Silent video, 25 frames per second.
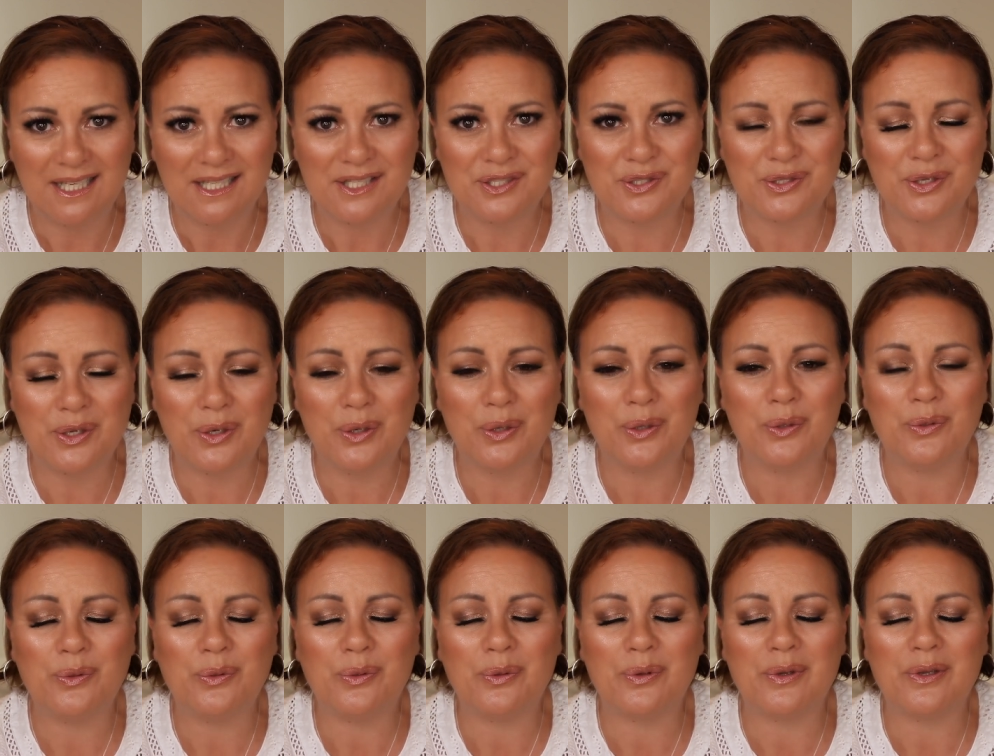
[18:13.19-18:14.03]

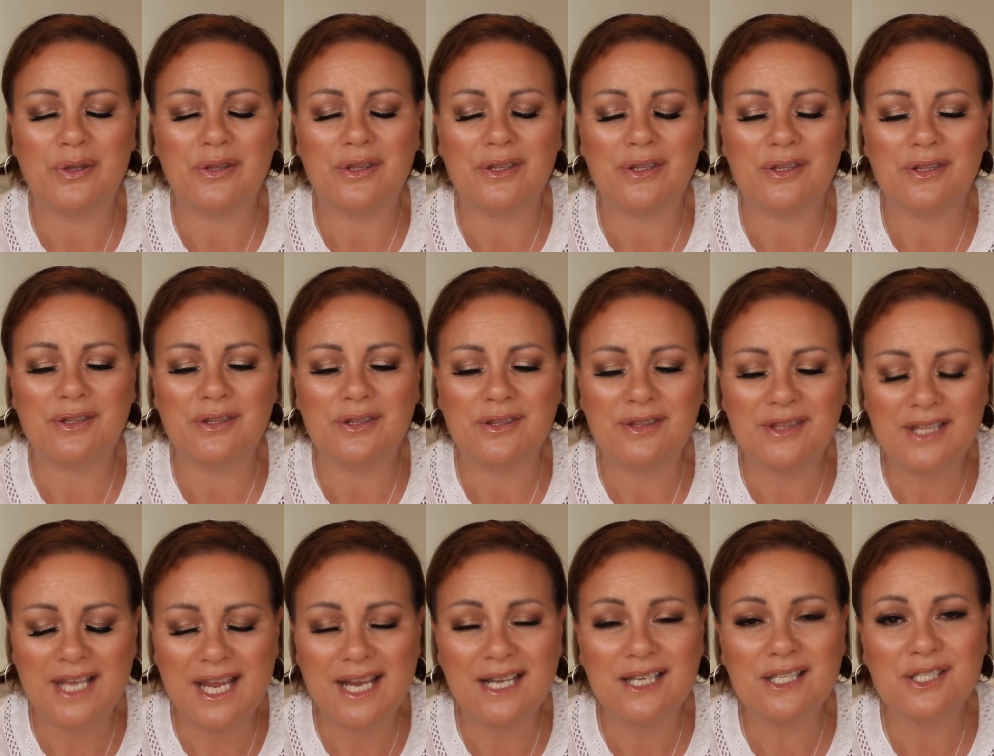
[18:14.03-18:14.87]
So
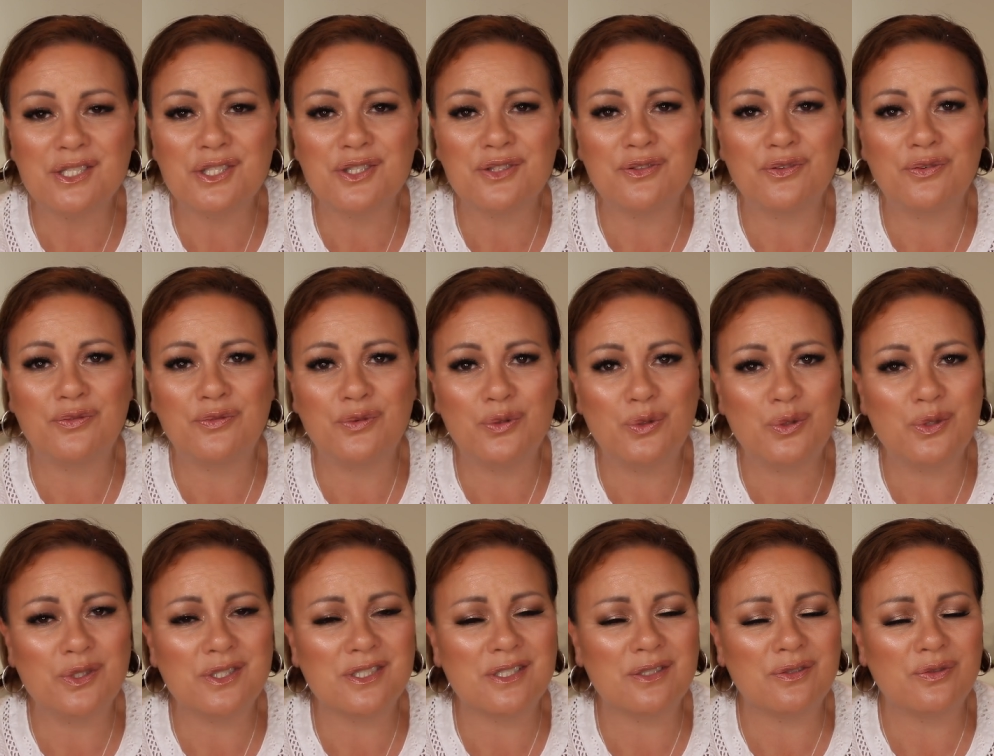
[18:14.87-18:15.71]
that is the
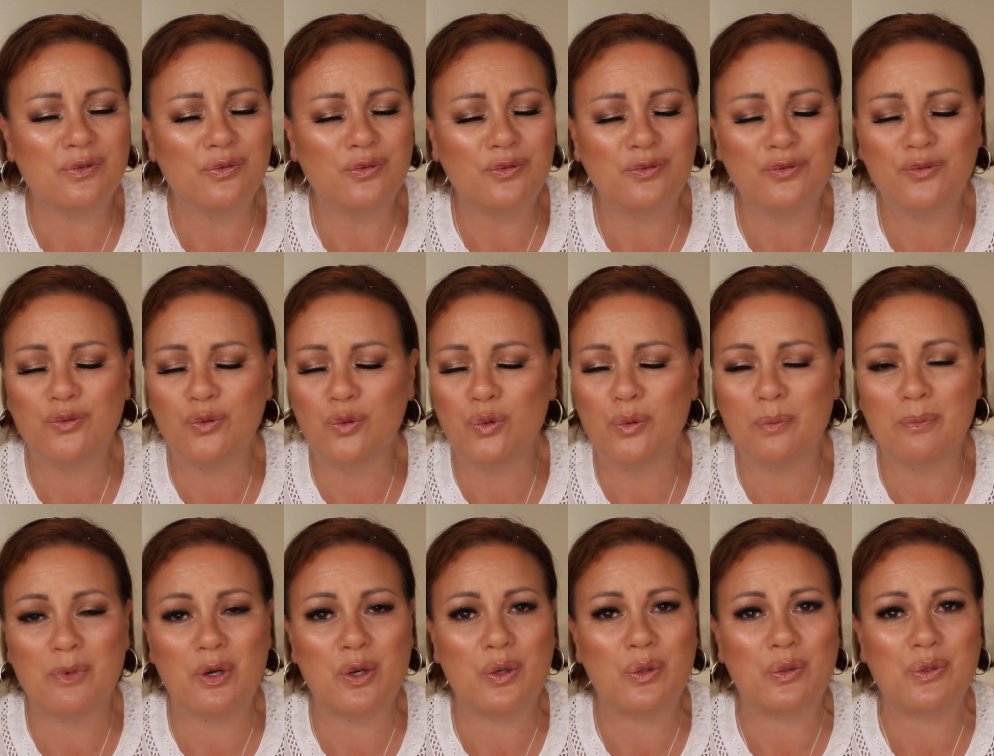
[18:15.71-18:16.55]
first and
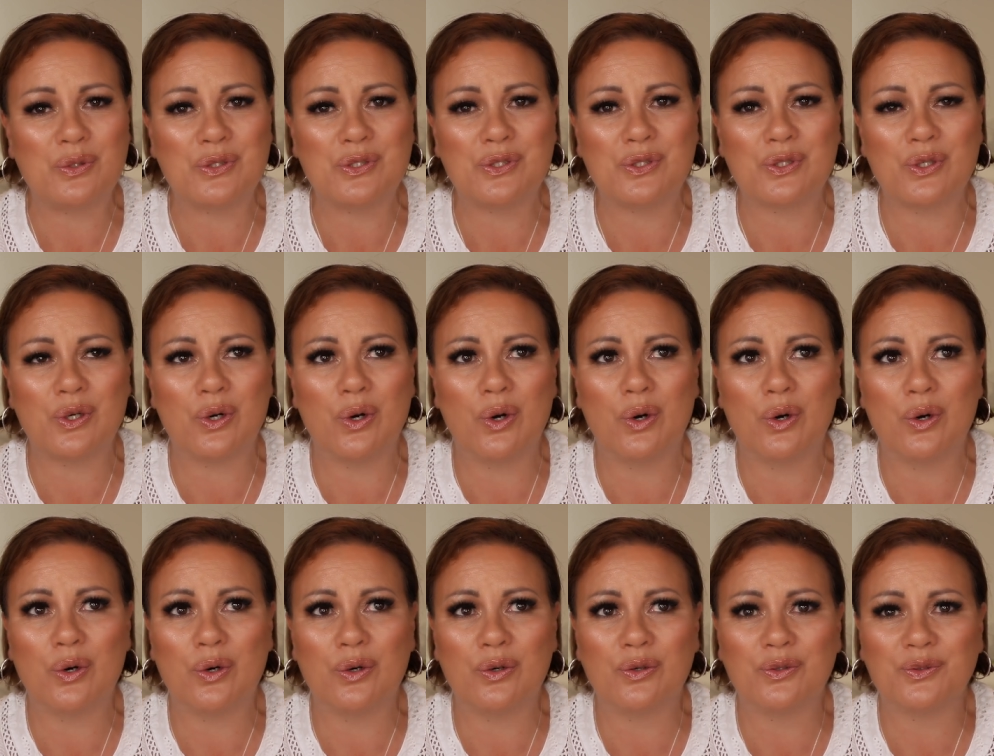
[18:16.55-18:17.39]
foremost
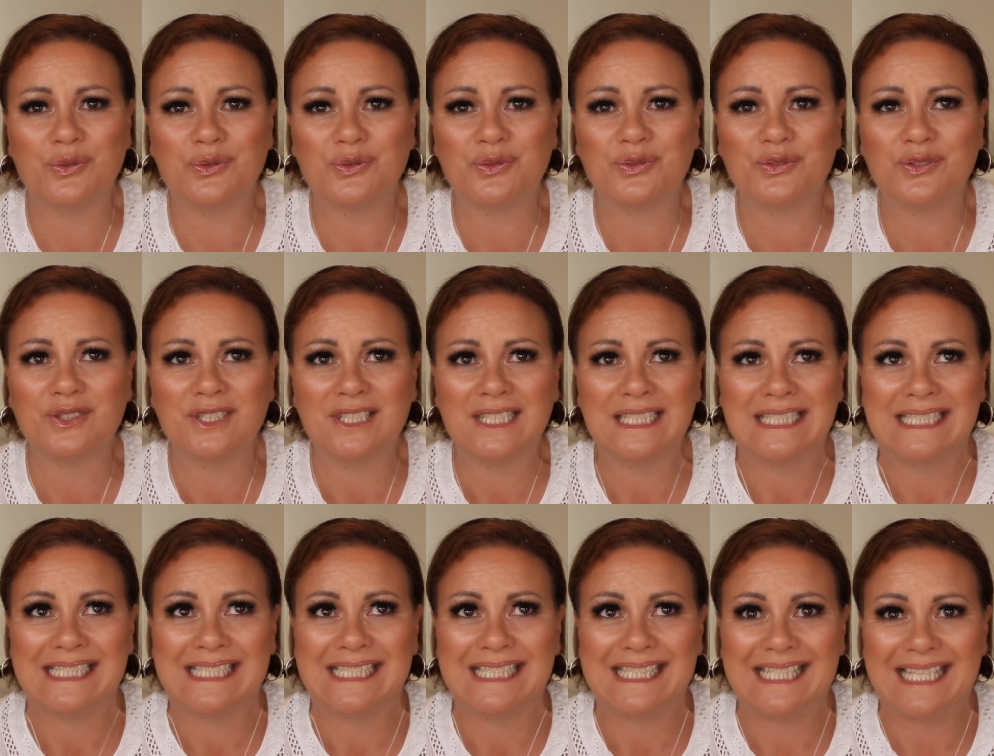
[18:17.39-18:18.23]
of
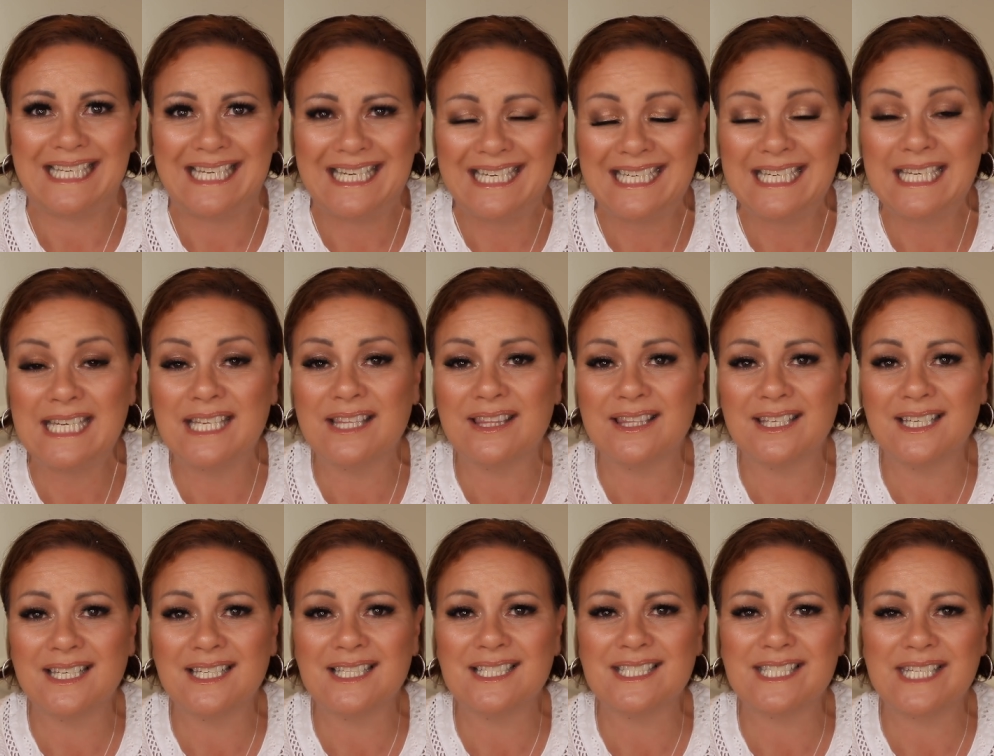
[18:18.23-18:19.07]

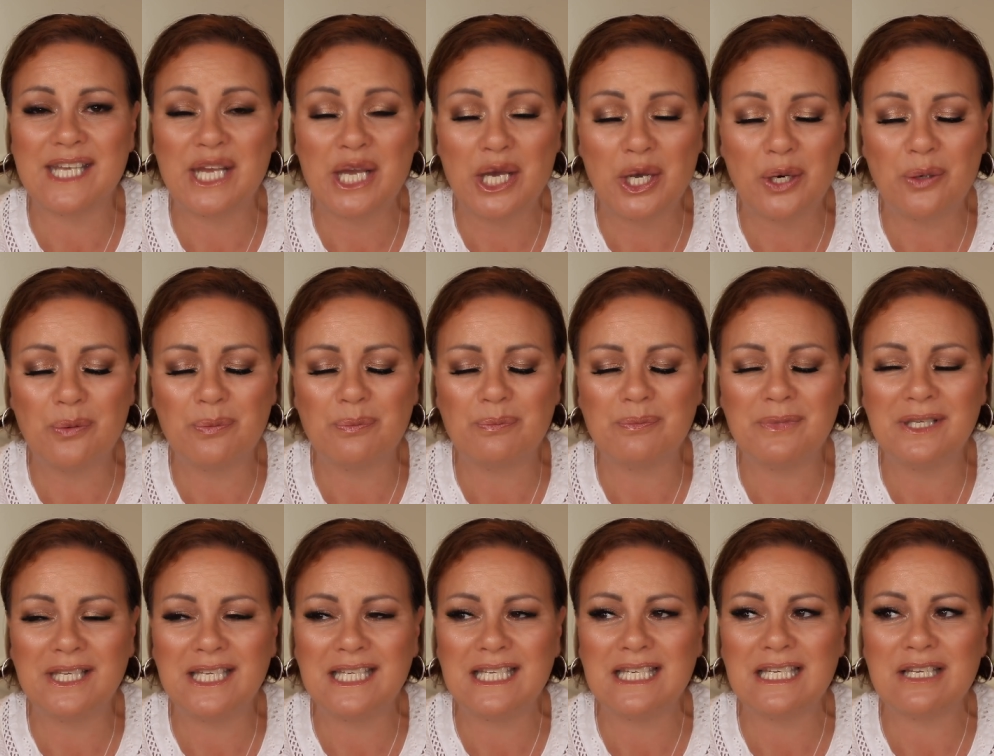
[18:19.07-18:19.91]
anything to help
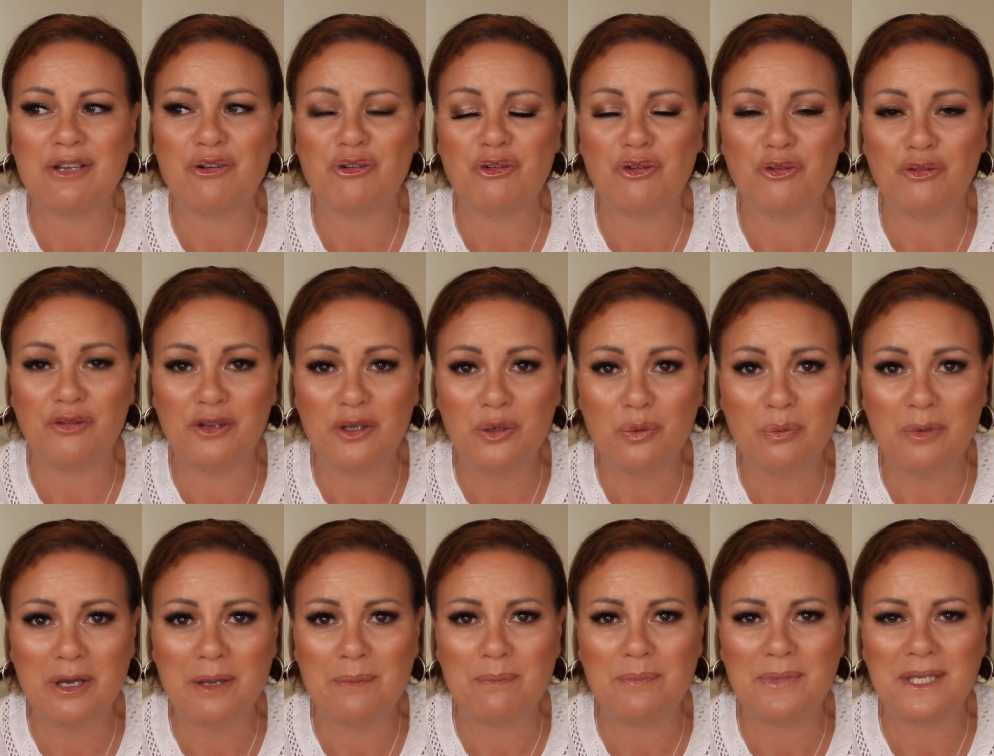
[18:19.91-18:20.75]
me feel
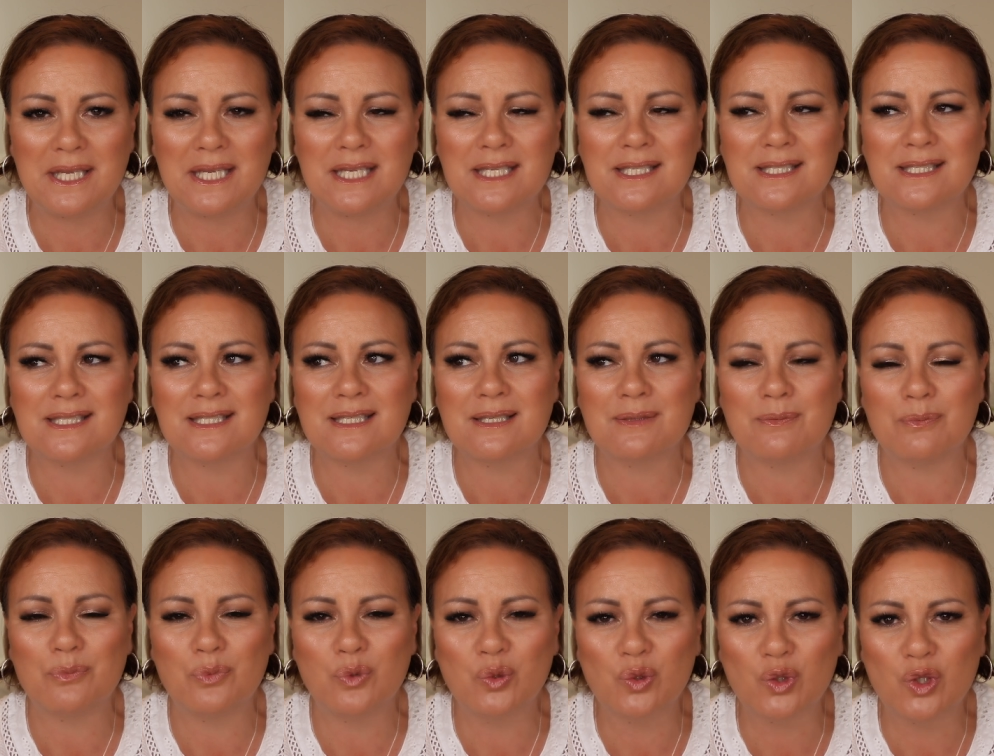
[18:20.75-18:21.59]
my best,
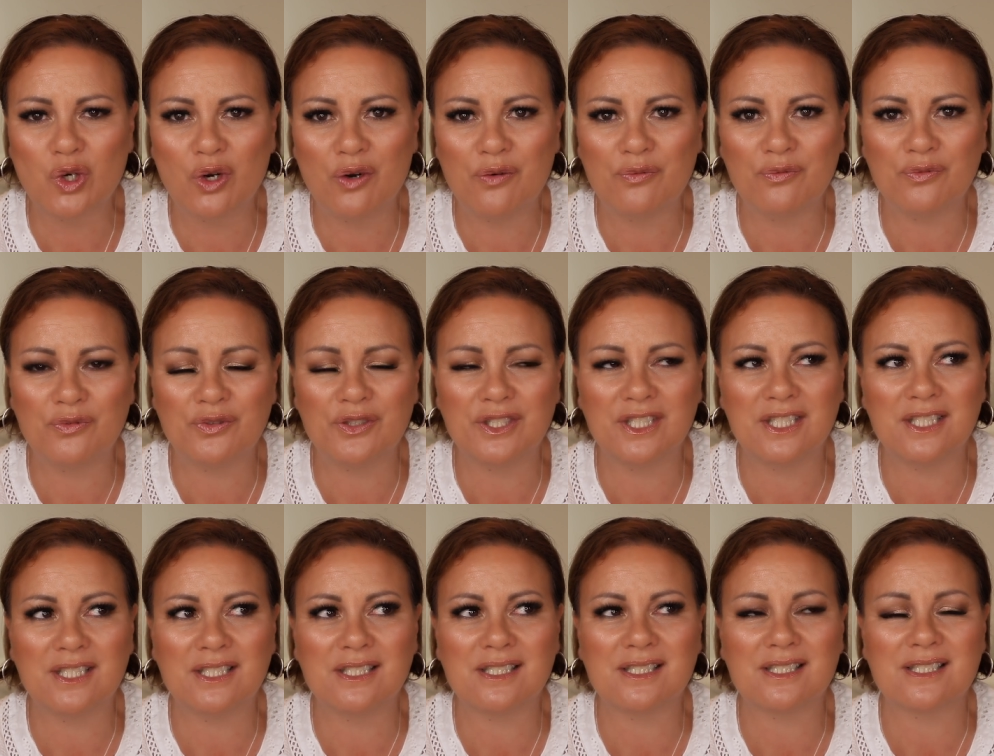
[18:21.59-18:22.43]
more
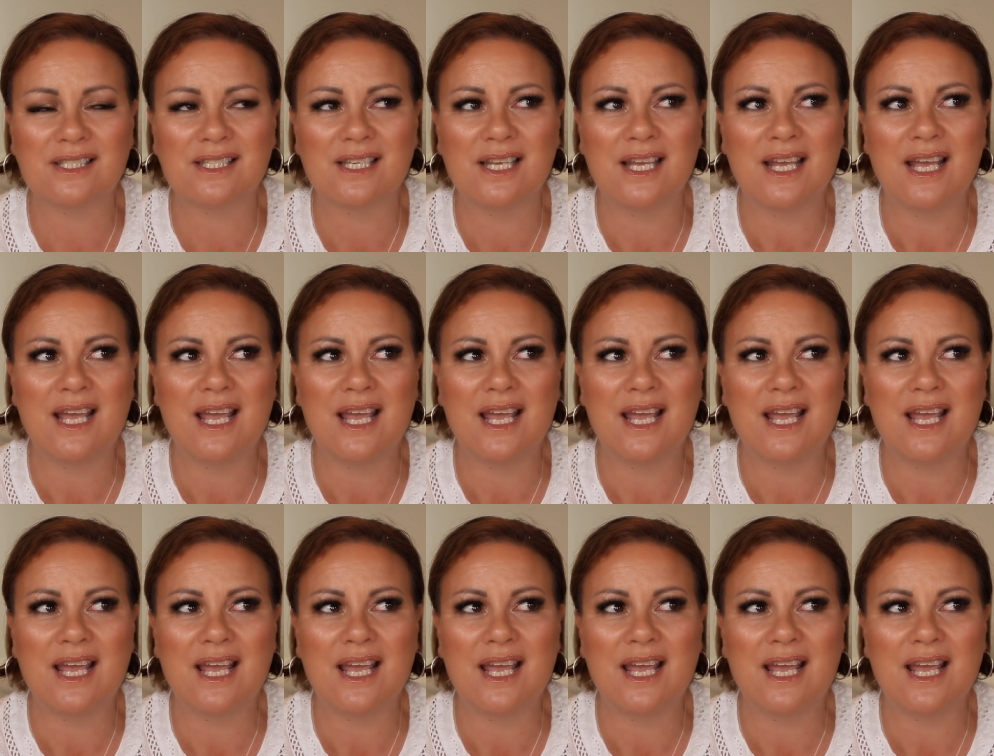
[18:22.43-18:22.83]
confident,